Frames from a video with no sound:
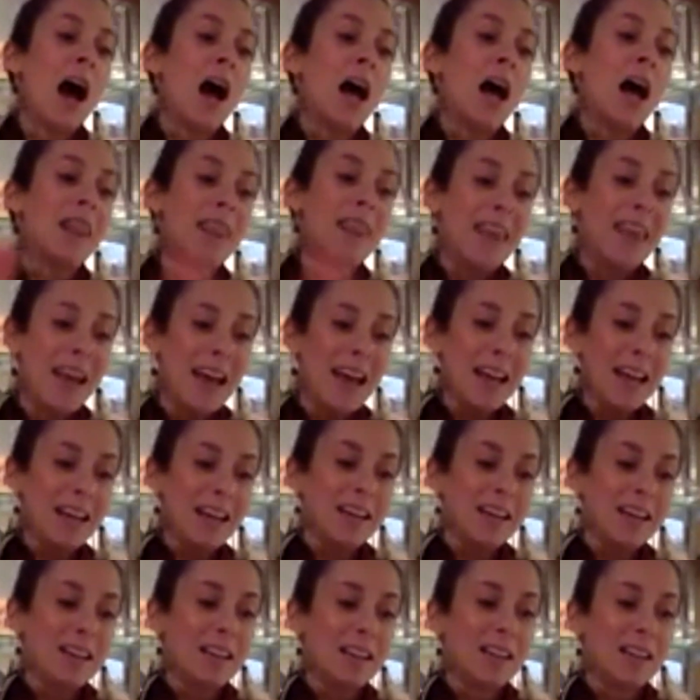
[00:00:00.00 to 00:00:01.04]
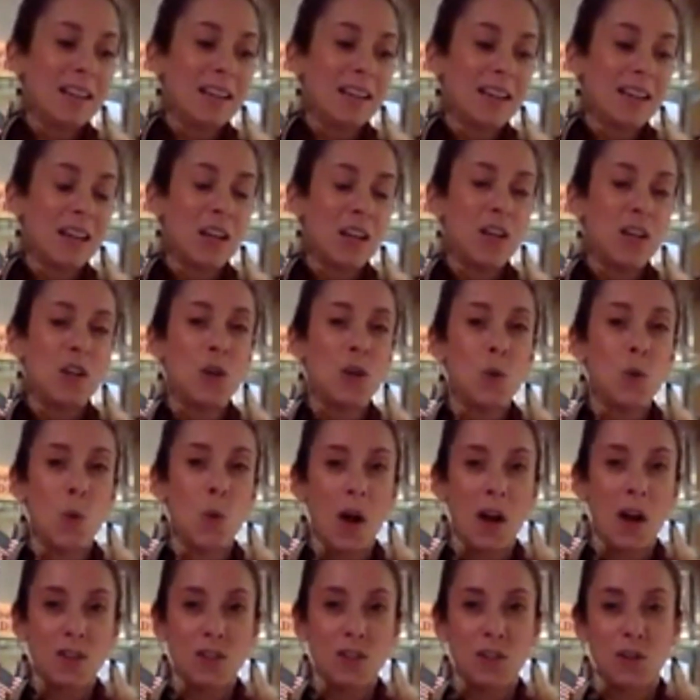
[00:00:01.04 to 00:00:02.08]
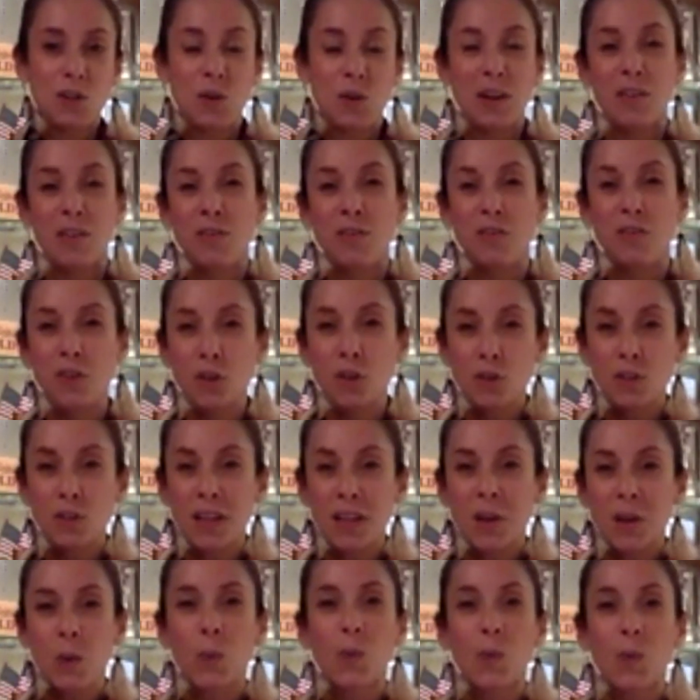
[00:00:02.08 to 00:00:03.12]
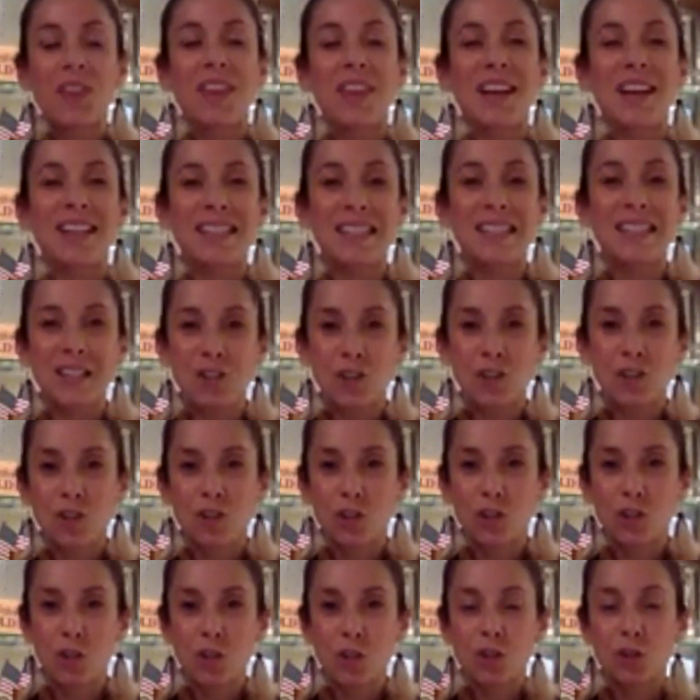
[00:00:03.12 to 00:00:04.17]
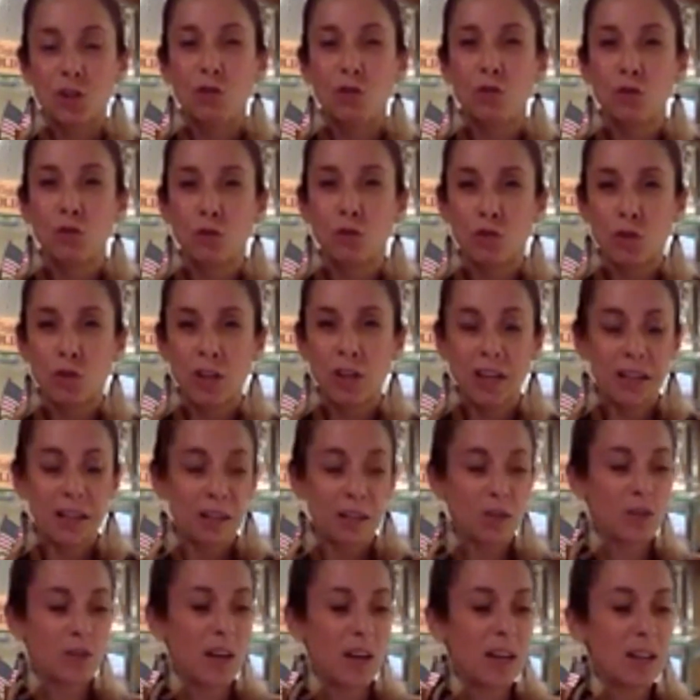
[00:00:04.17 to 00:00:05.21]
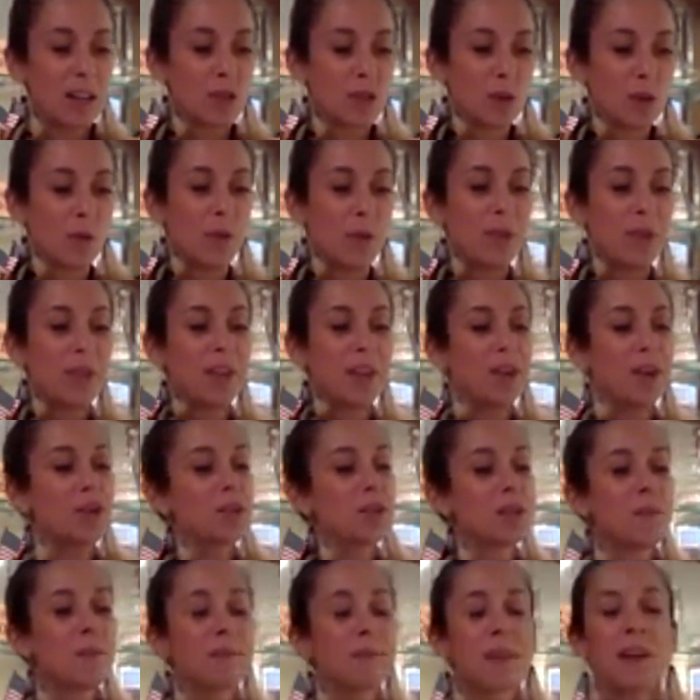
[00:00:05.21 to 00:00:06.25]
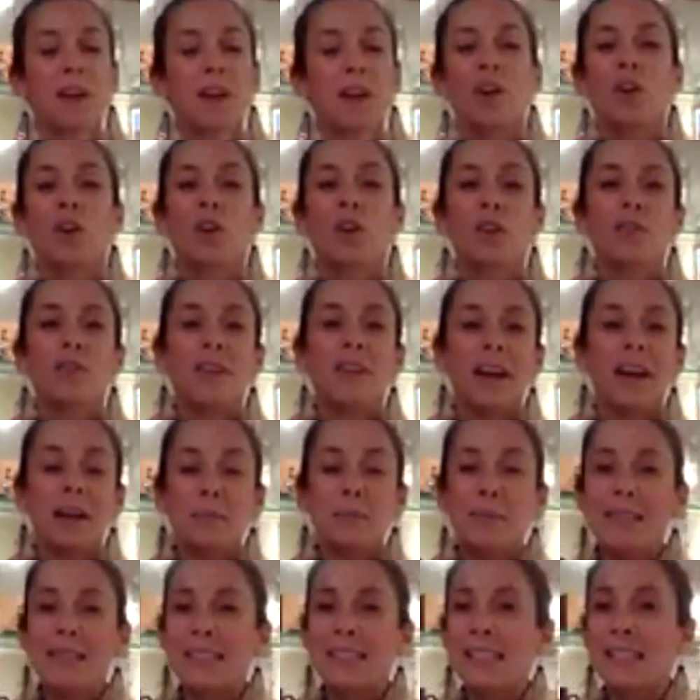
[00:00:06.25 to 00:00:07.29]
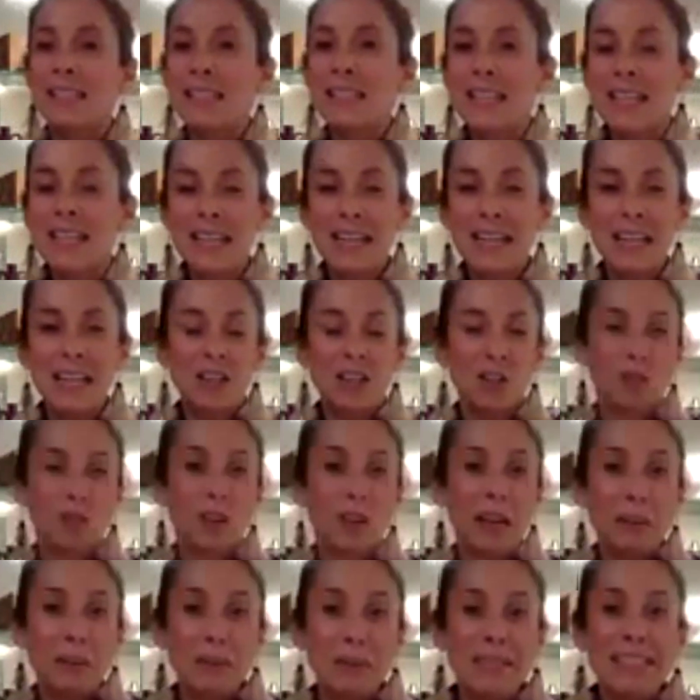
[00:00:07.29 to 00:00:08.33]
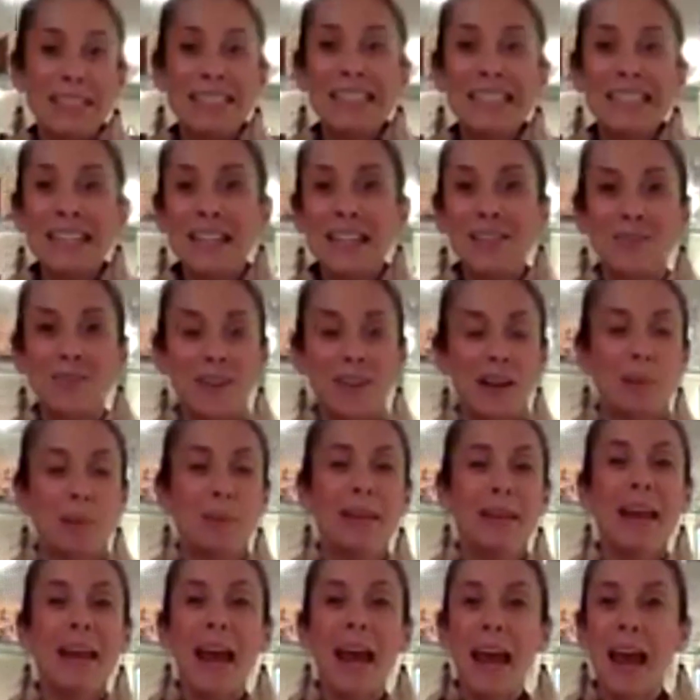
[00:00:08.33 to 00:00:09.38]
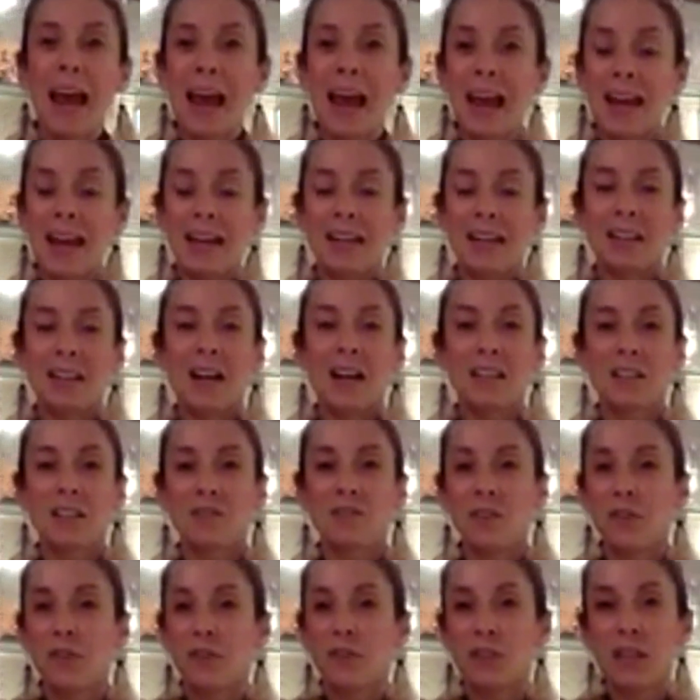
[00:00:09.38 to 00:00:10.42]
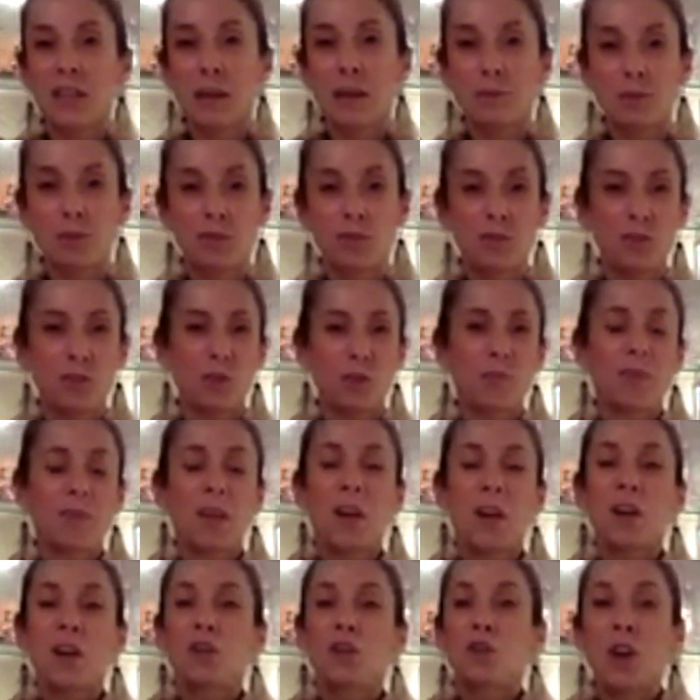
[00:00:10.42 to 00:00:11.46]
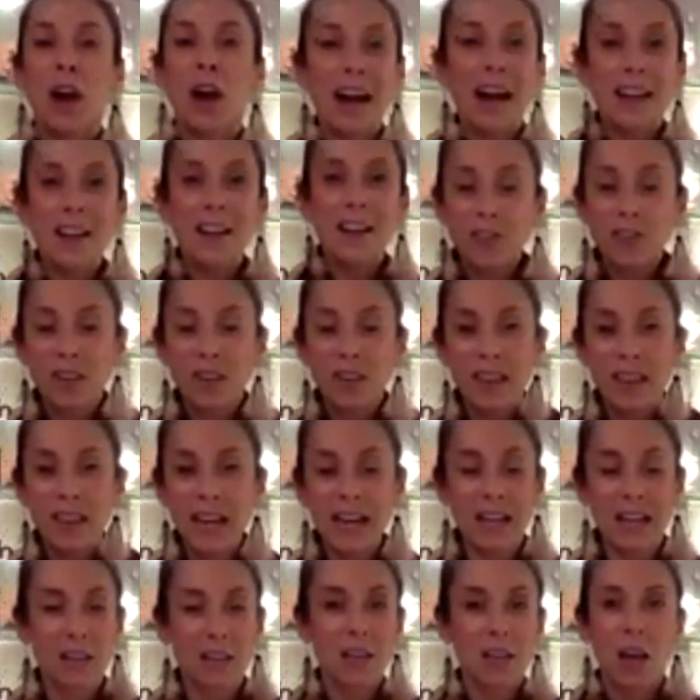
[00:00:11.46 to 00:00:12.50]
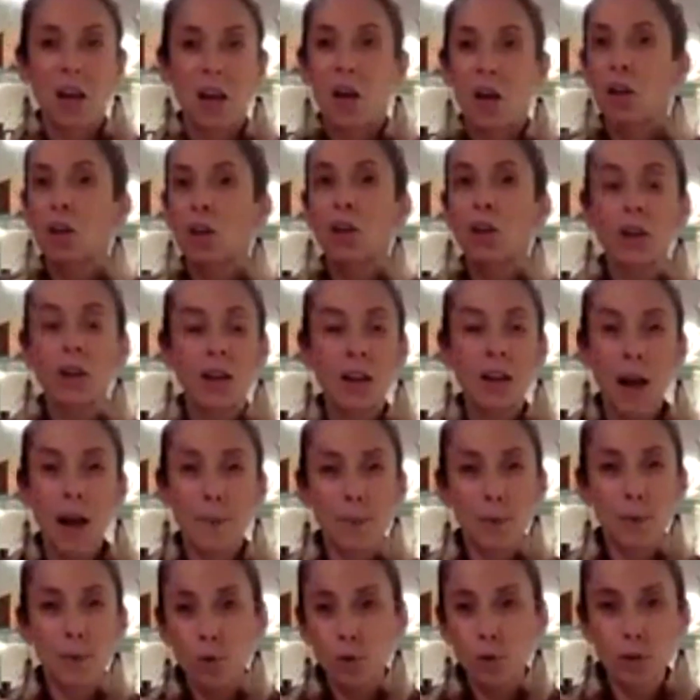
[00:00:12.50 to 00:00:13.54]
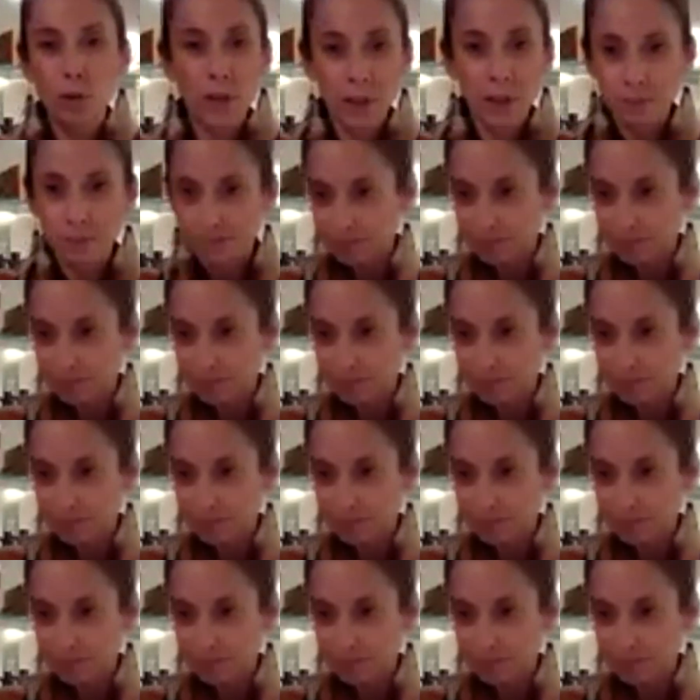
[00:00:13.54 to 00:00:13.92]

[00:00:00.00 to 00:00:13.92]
Then you want to infuse it with additional nutrients, right? So there's good vitamin C, there's vitamin D, vitamin A, and lots of different types of fruit. Try different things. Look it up, Google it.